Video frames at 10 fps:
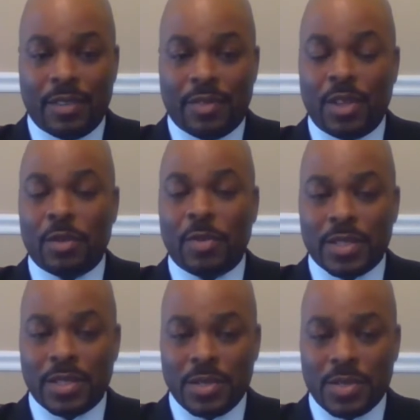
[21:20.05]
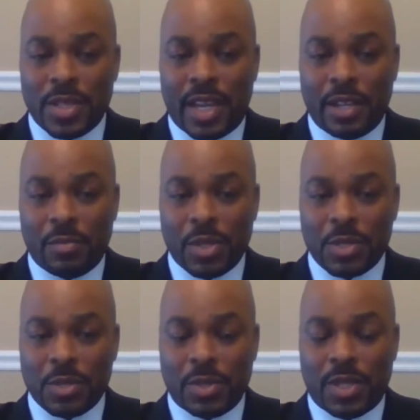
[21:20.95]
And if you go back to those guiding
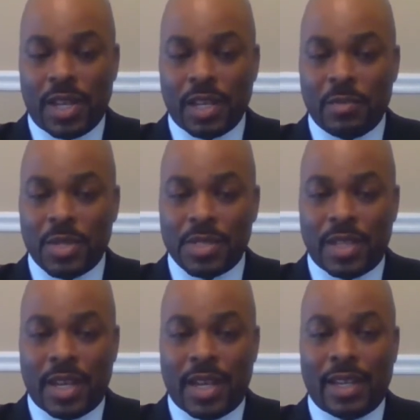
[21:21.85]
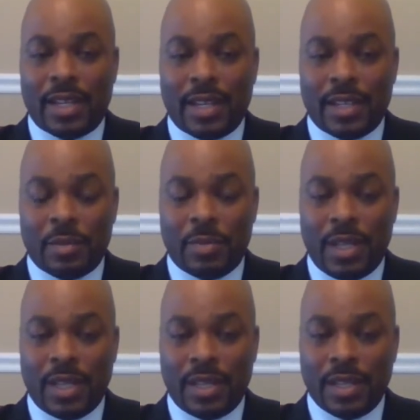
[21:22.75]
principle documents that I highlighted at
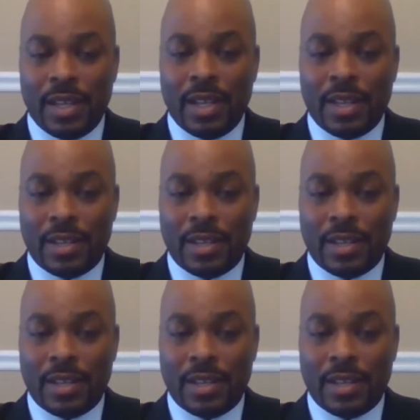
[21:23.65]
the beginning,